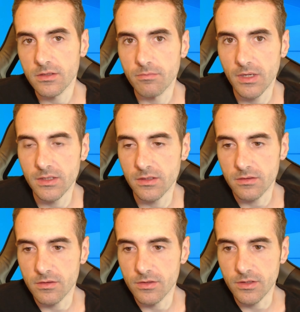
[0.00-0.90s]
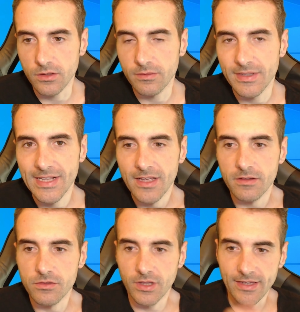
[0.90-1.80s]
but still,
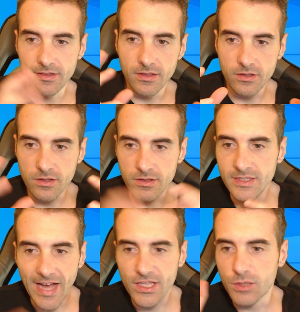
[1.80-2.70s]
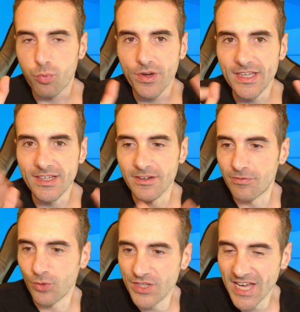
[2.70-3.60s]
it's like this is the icebreaker
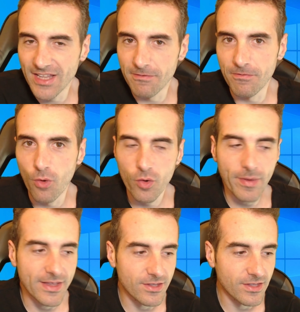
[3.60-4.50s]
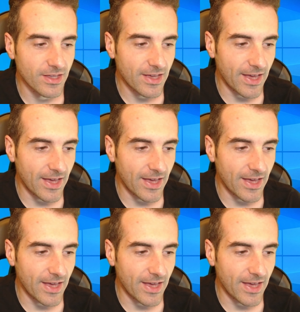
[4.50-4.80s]
for the other formats,